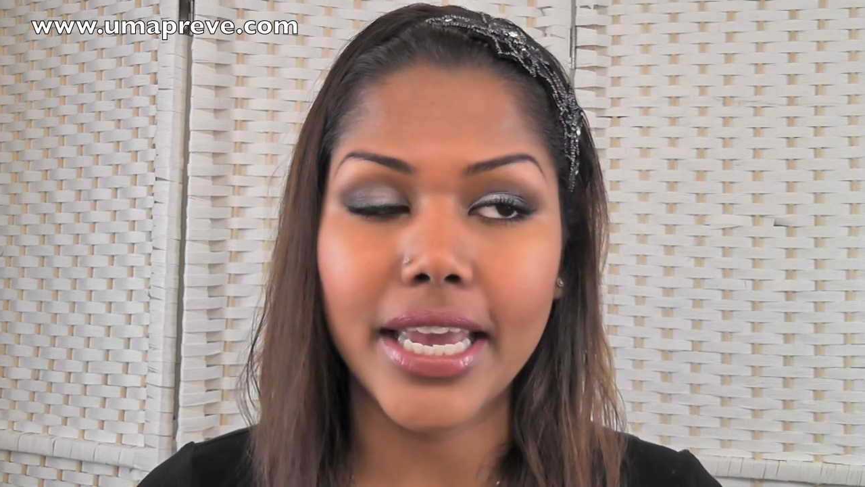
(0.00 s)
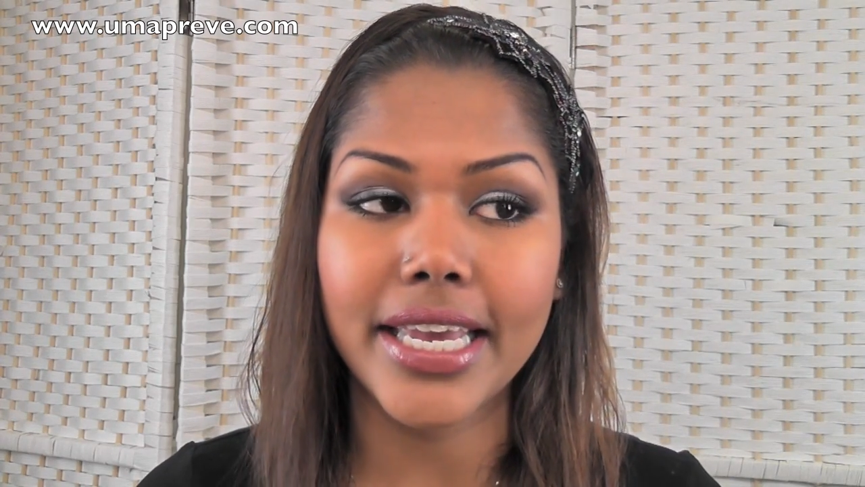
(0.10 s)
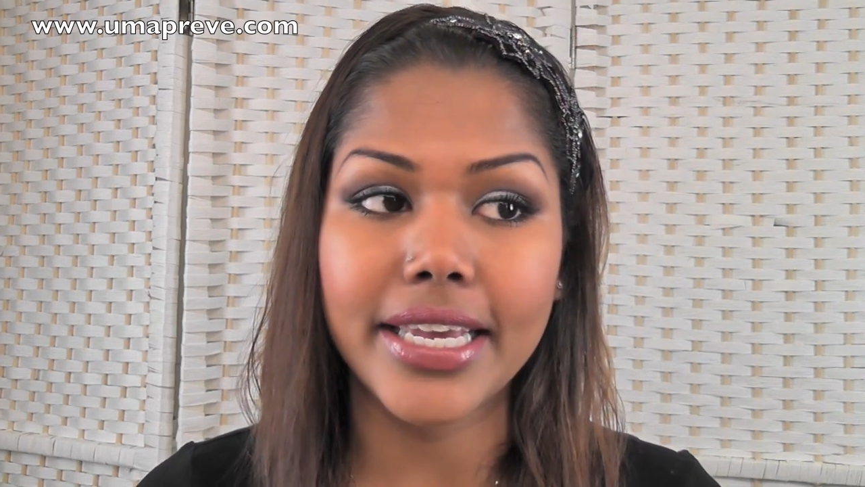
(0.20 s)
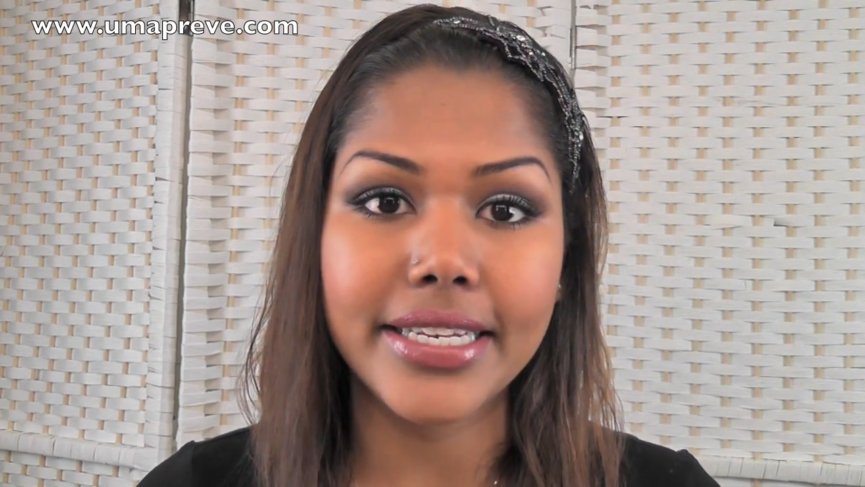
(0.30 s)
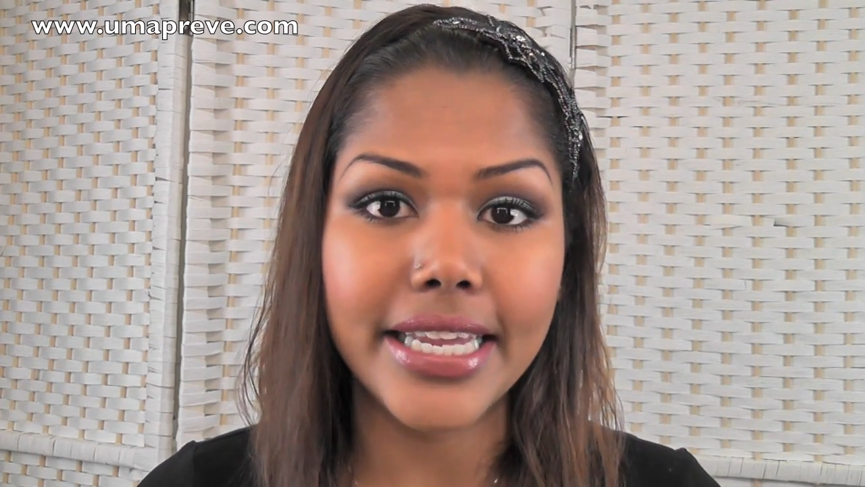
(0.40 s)

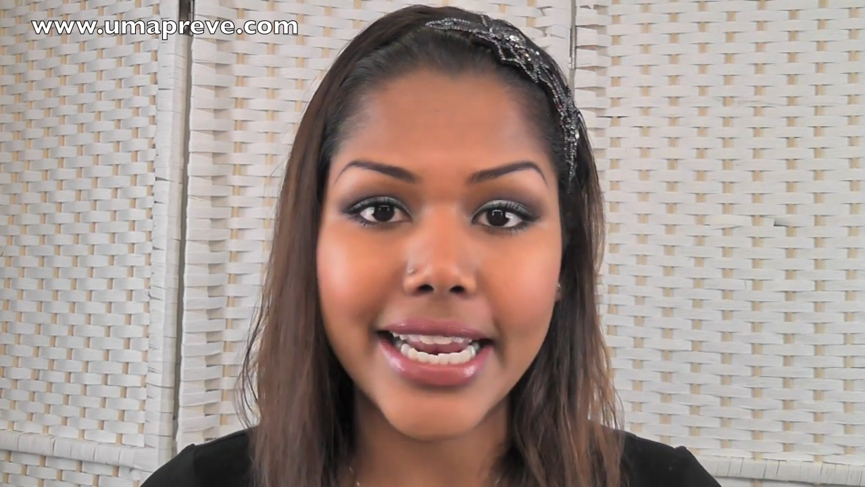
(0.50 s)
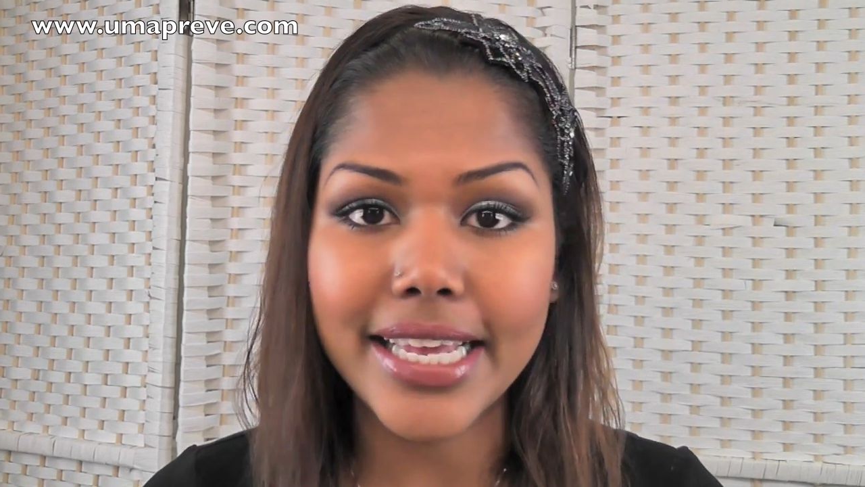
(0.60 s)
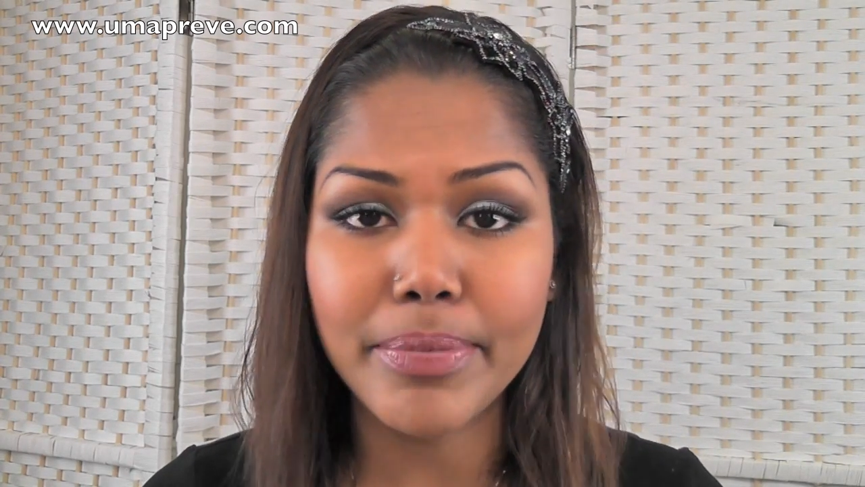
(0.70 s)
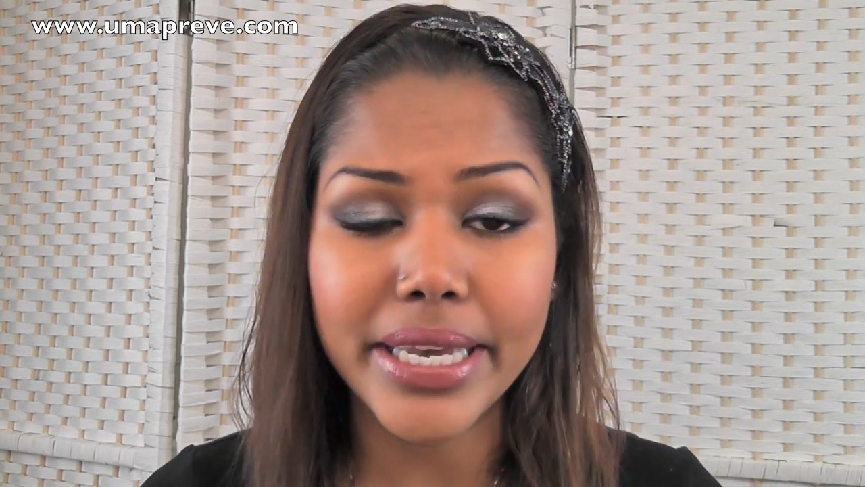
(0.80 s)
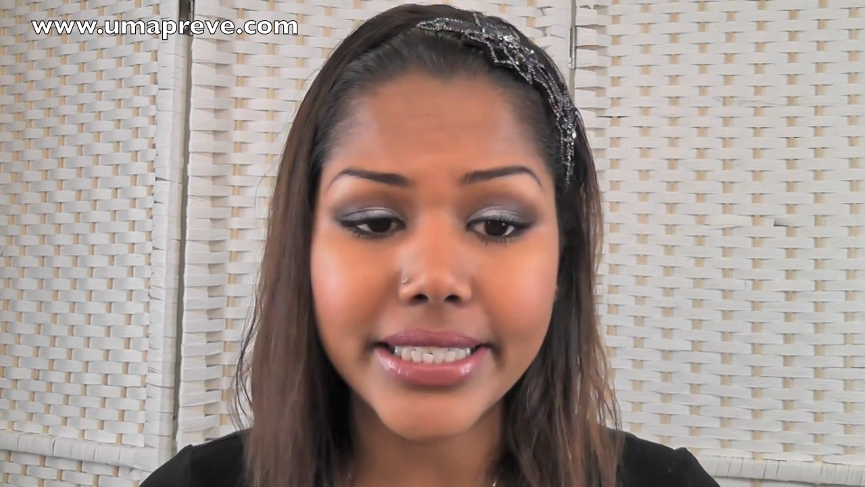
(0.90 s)
a
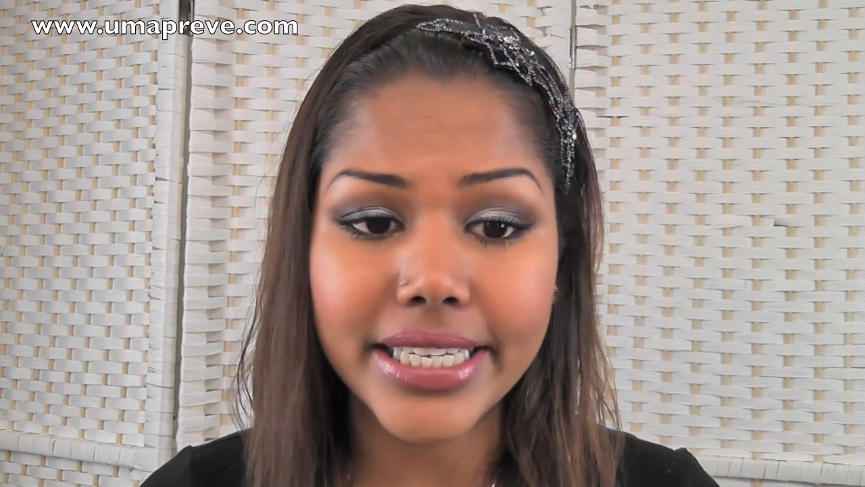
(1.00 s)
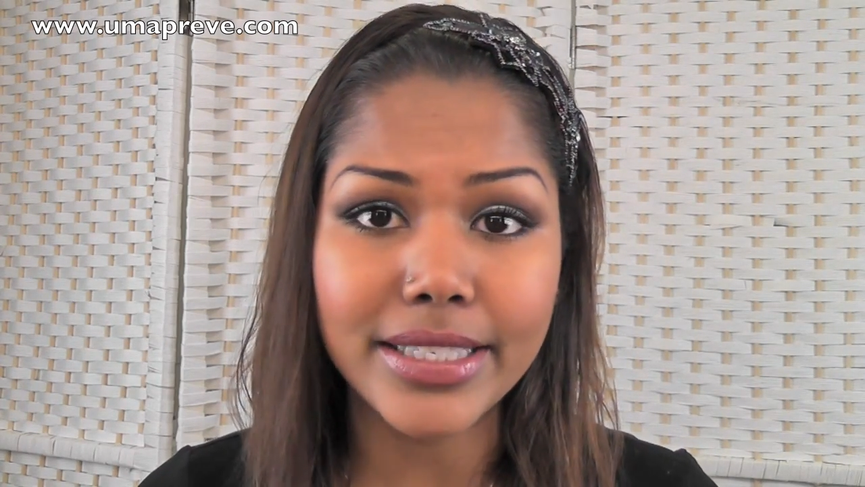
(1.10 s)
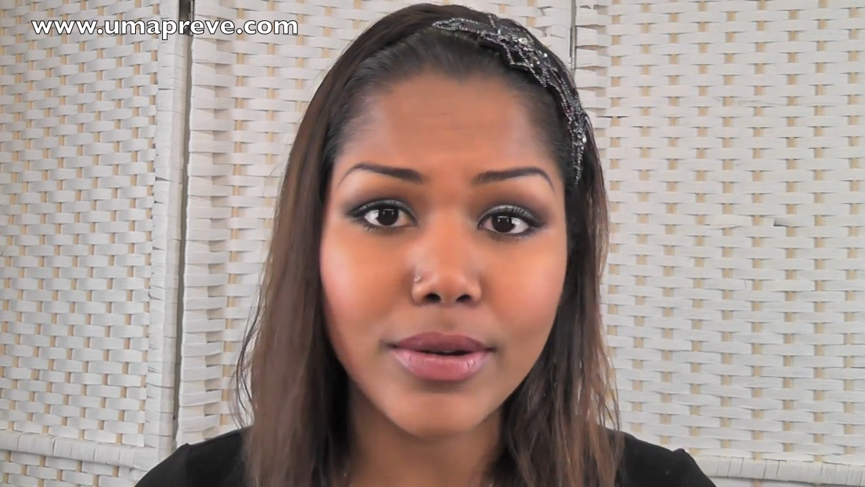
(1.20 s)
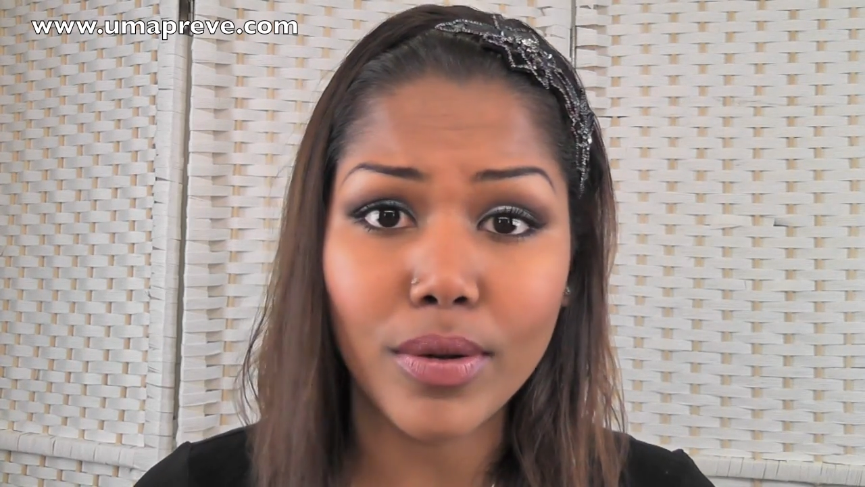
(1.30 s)
daily basis